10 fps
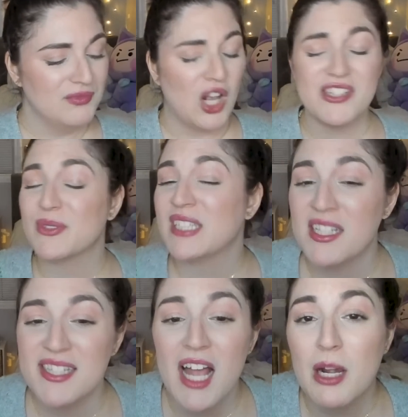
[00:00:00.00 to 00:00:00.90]
Also,
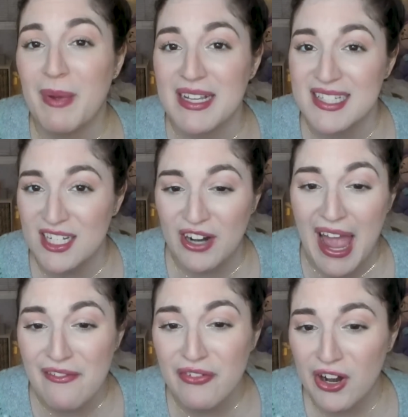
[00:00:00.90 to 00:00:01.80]
Hyunsuk, best leader
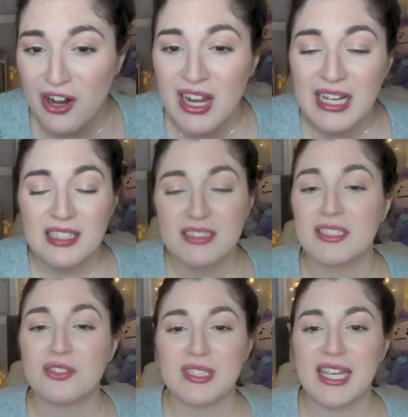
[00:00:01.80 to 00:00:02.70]
ever.
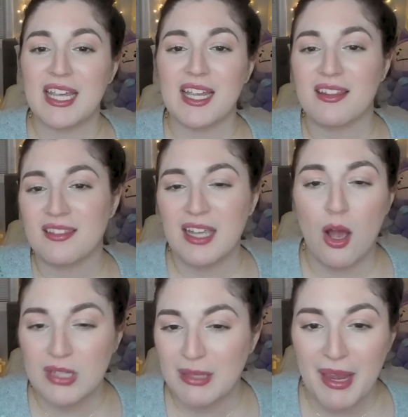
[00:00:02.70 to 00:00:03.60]
Literally the
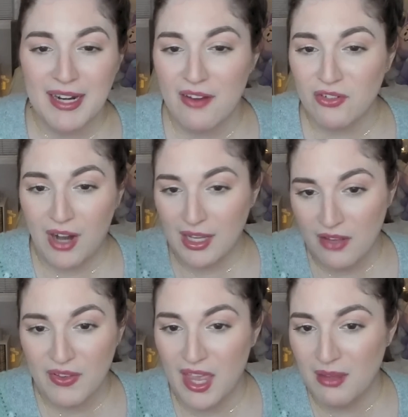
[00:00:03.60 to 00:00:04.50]
only man ever. I
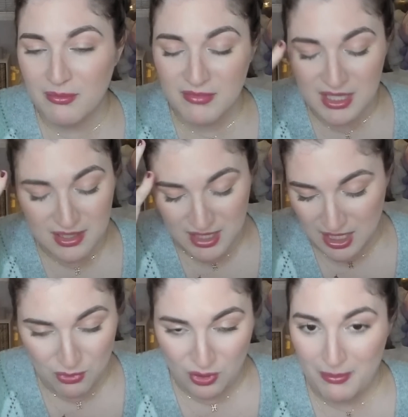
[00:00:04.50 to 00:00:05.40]
love him to
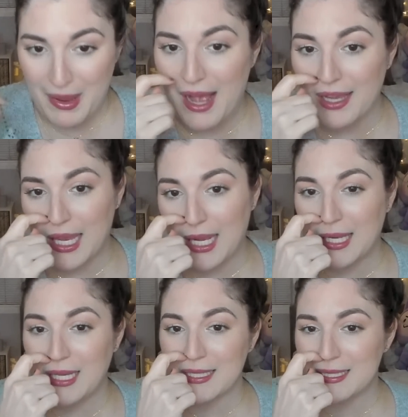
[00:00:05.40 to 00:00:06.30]
the moon and back. And
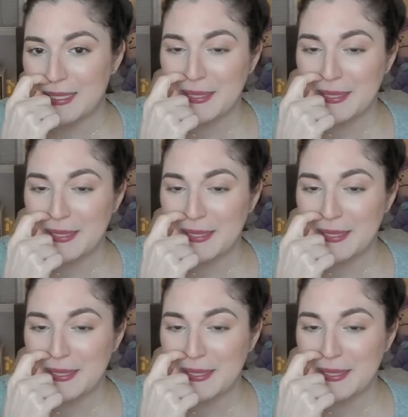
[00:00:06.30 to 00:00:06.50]
he's...